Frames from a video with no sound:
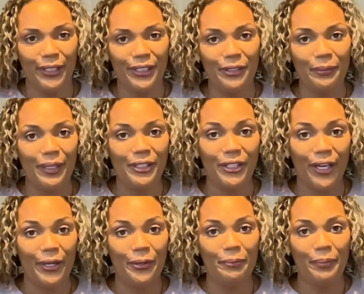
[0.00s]
into my
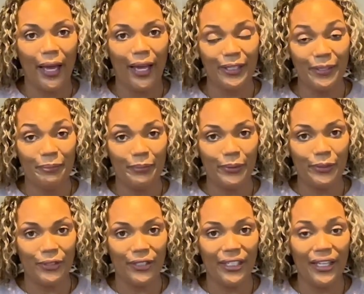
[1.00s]
channel, Bagged and
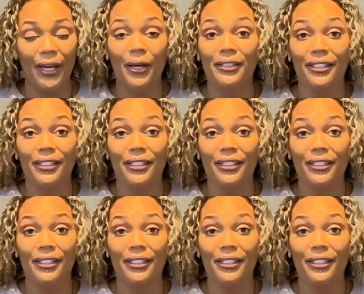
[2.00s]
Bougie.